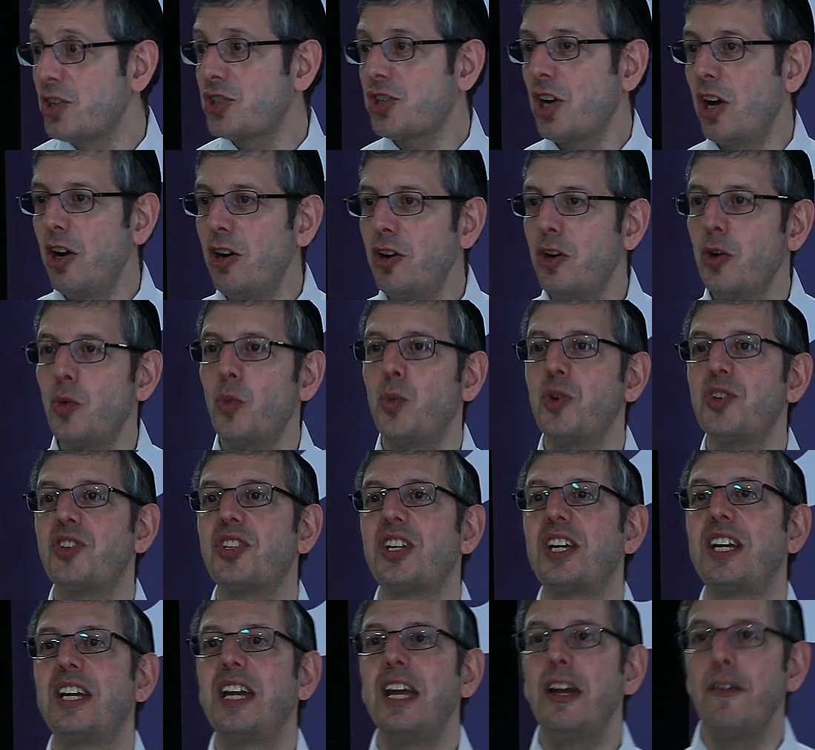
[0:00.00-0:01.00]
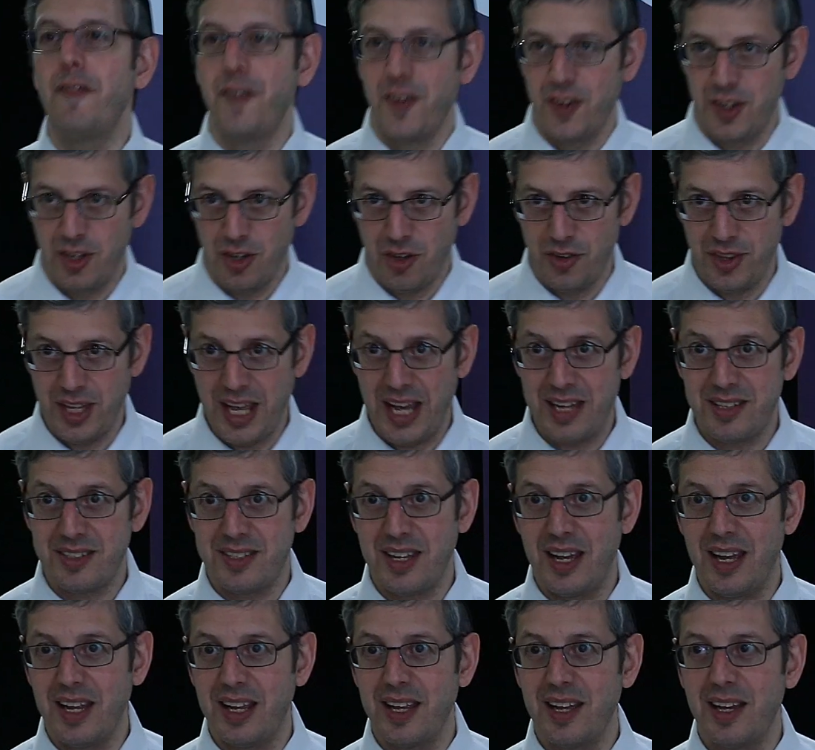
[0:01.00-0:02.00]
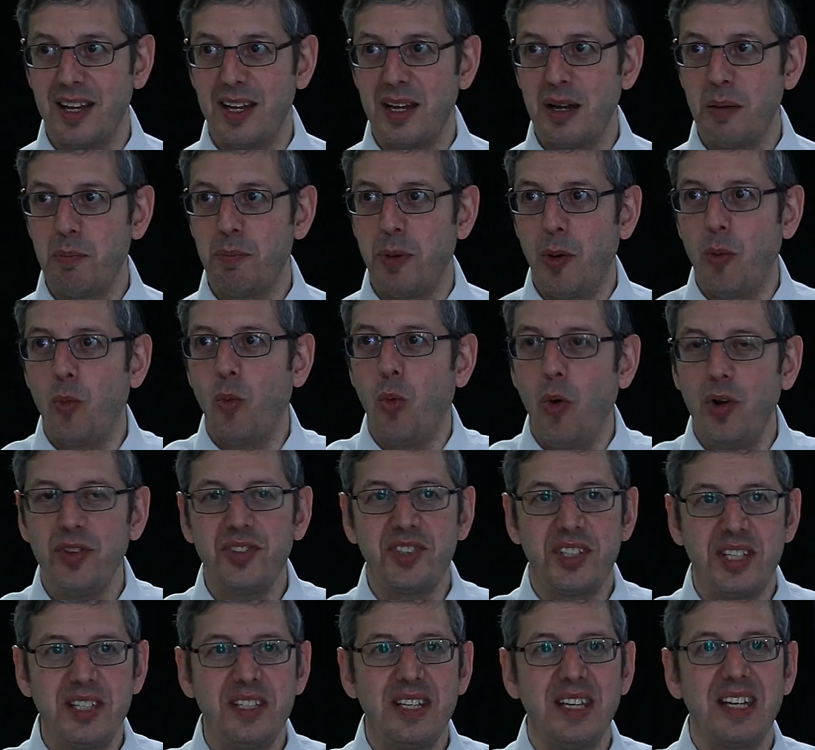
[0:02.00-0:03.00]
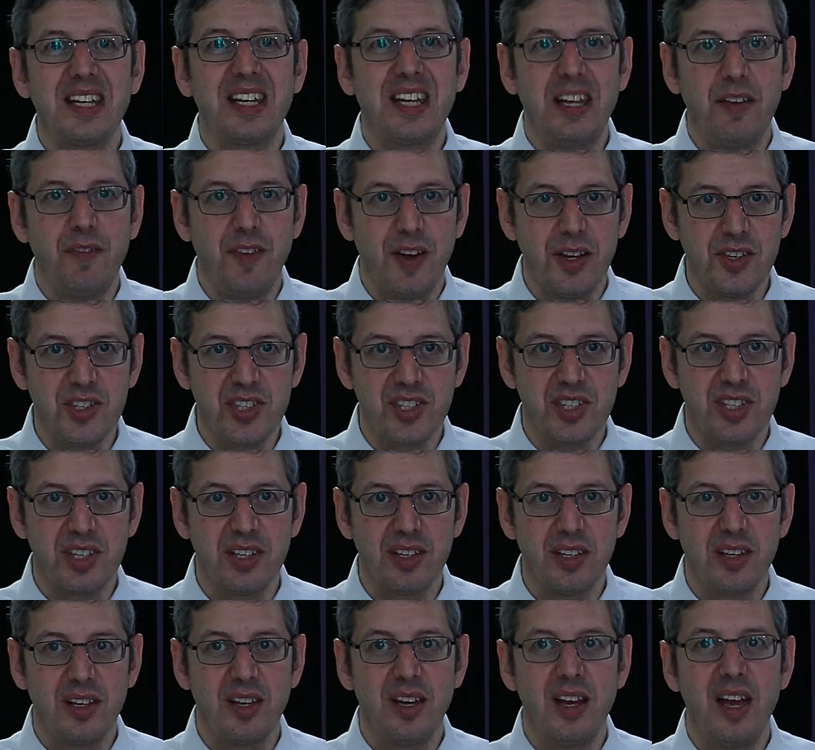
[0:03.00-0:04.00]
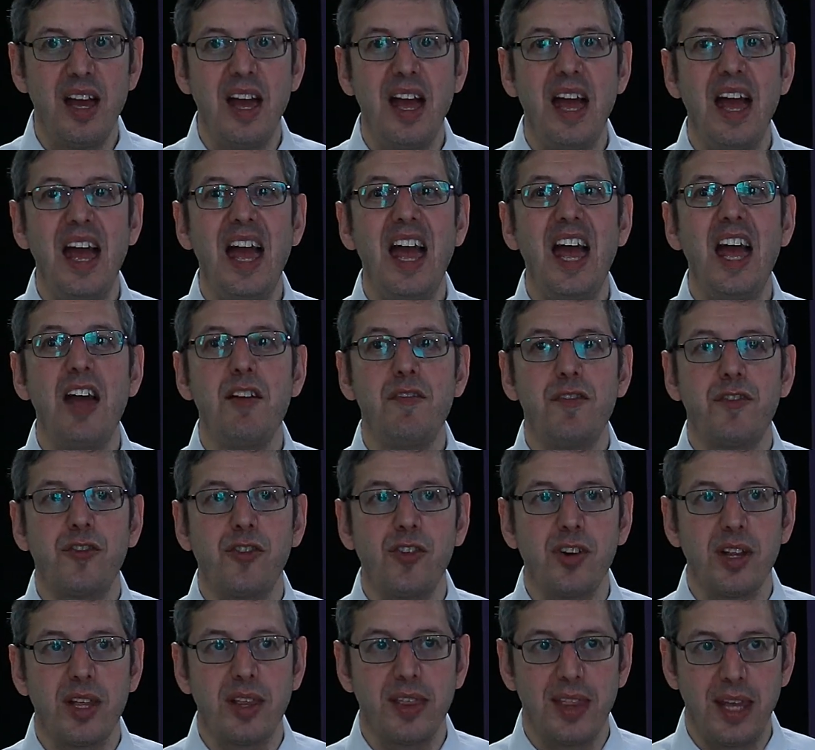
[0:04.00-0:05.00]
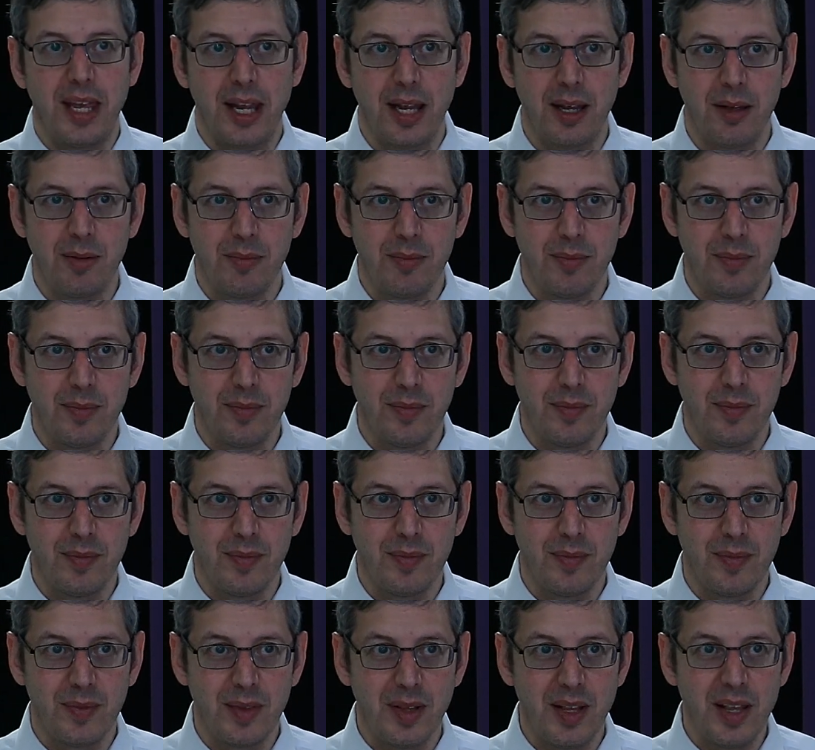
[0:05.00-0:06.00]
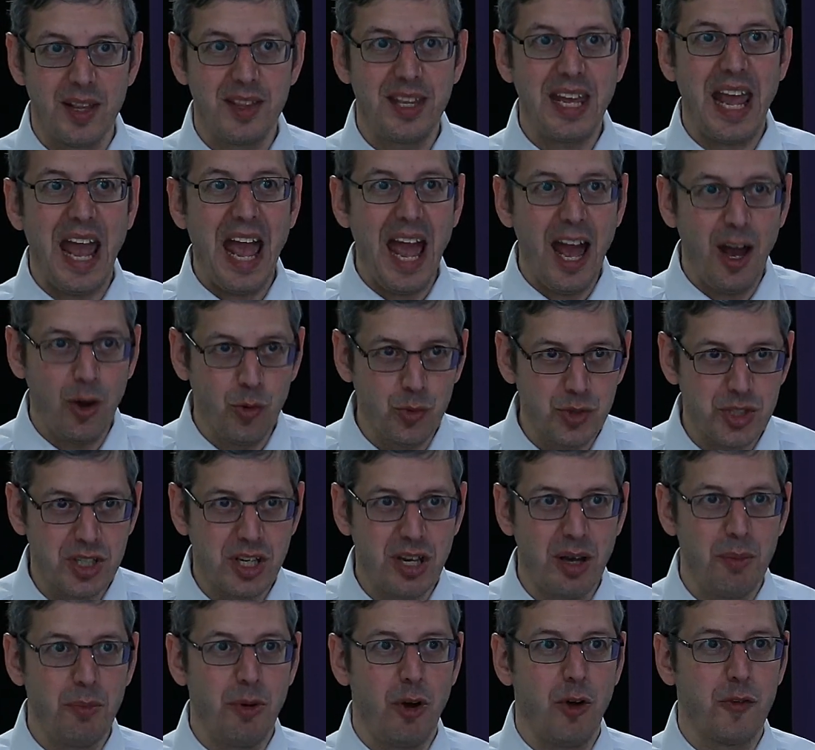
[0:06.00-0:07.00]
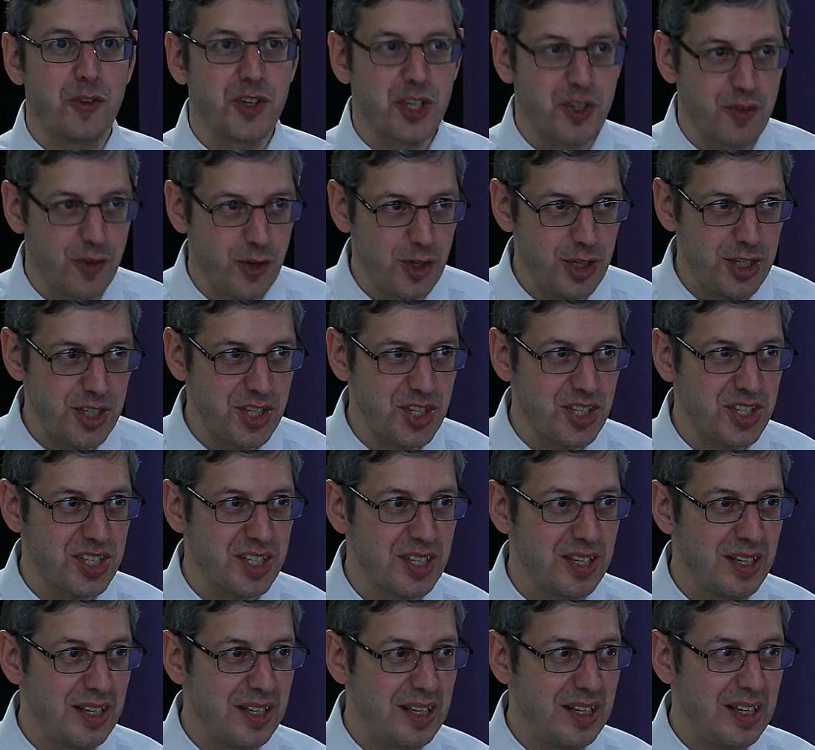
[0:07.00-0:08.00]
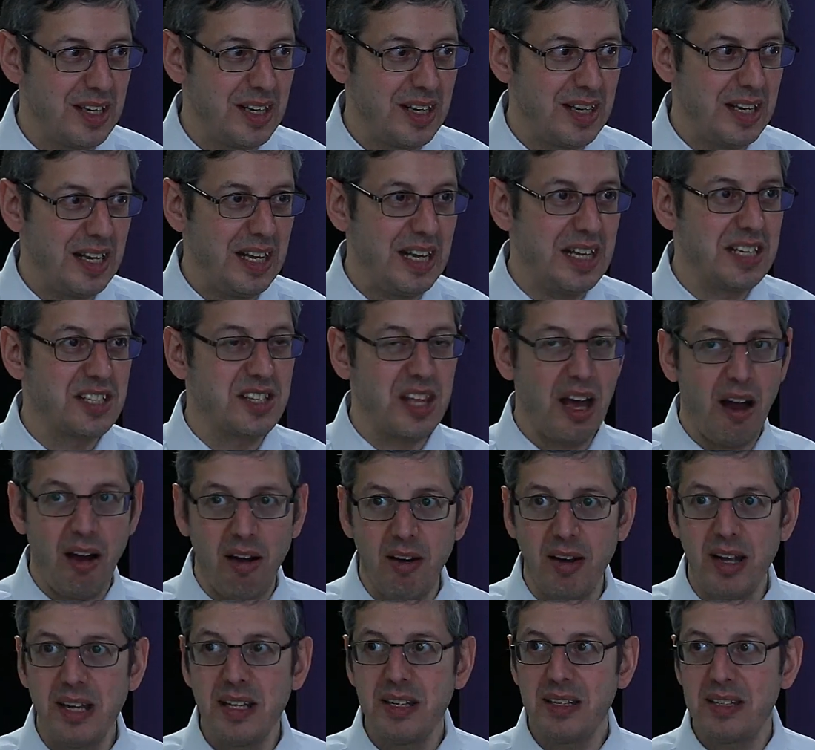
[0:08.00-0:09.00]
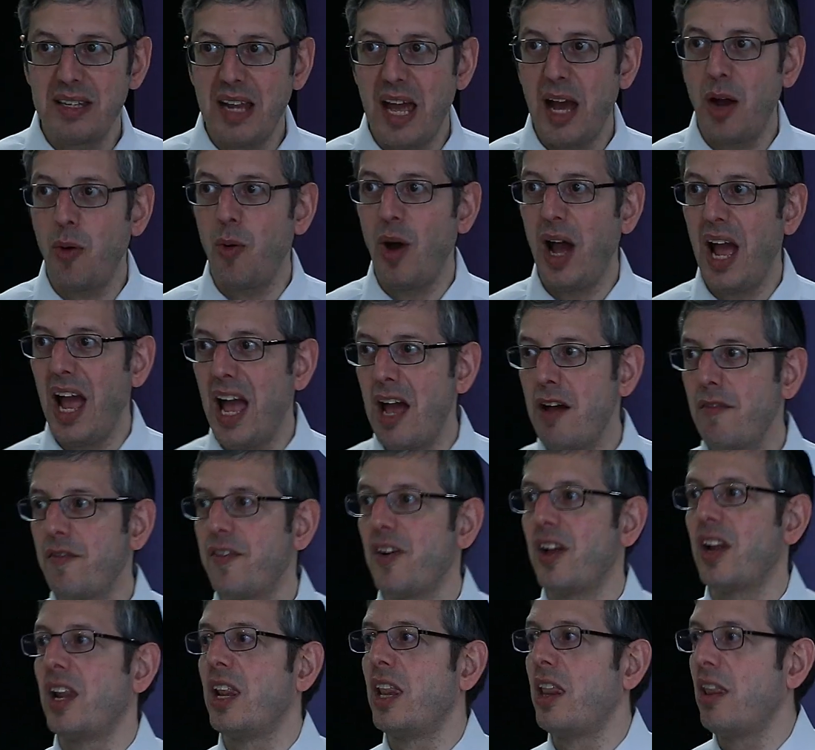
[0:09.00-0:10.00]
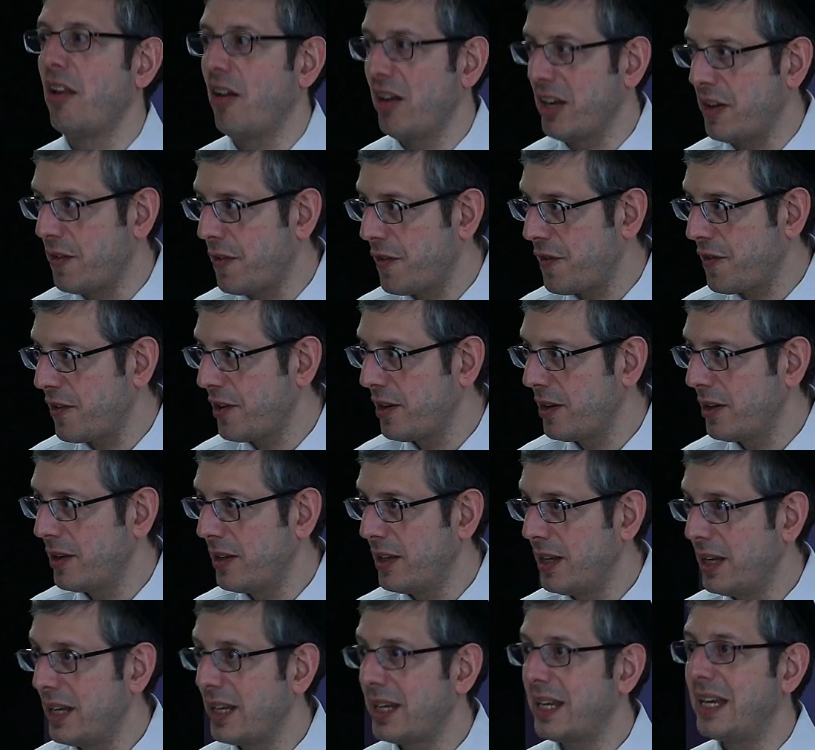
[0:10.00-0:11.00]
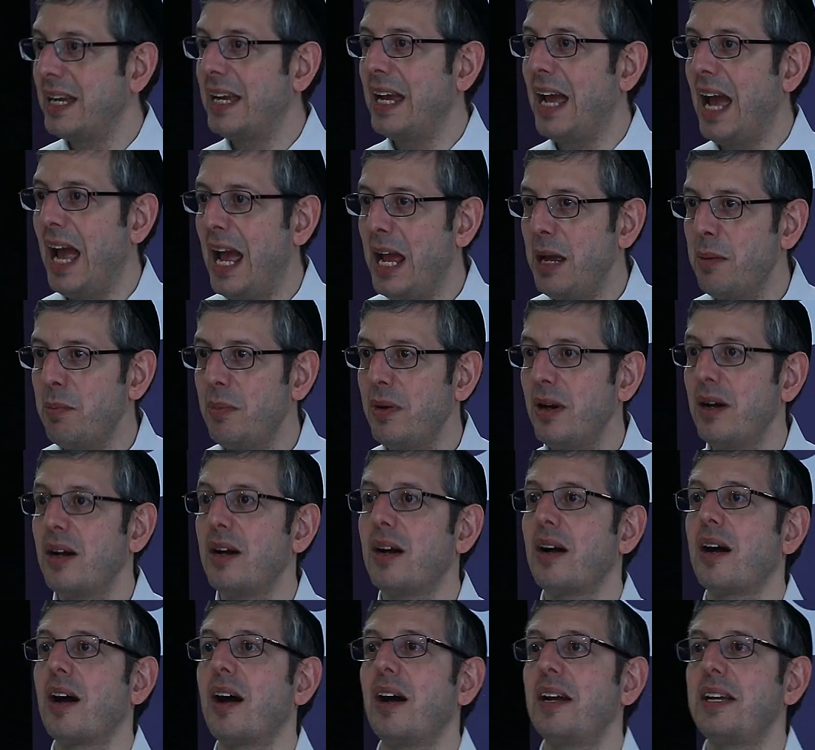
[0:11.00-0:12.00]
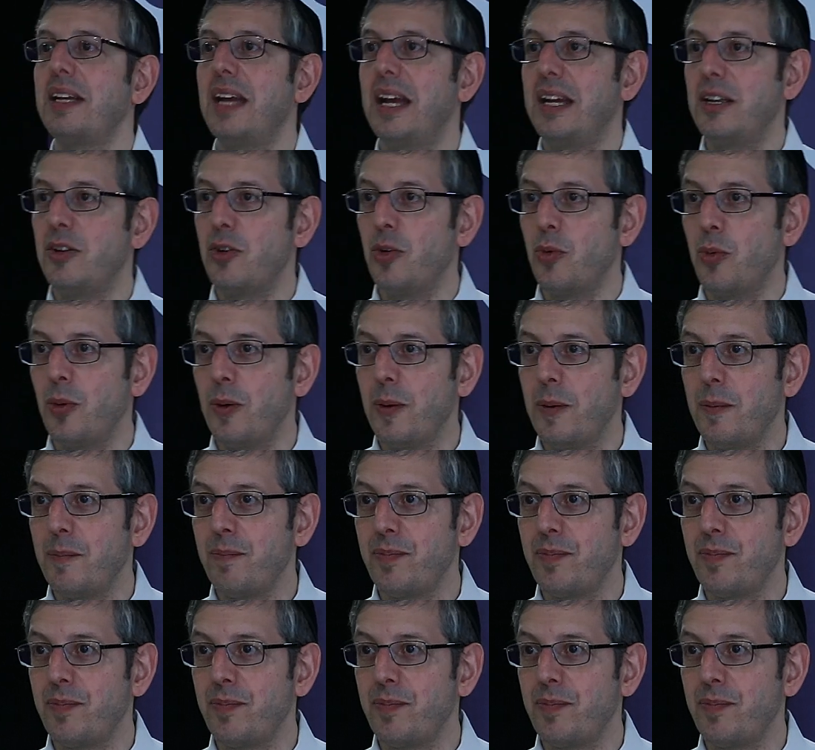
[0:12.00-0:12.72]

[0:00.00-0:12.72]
Torah was given on that day, but what did it give us? Everything. The outcome of Shavuos is that I now have life. Kihem chayenu.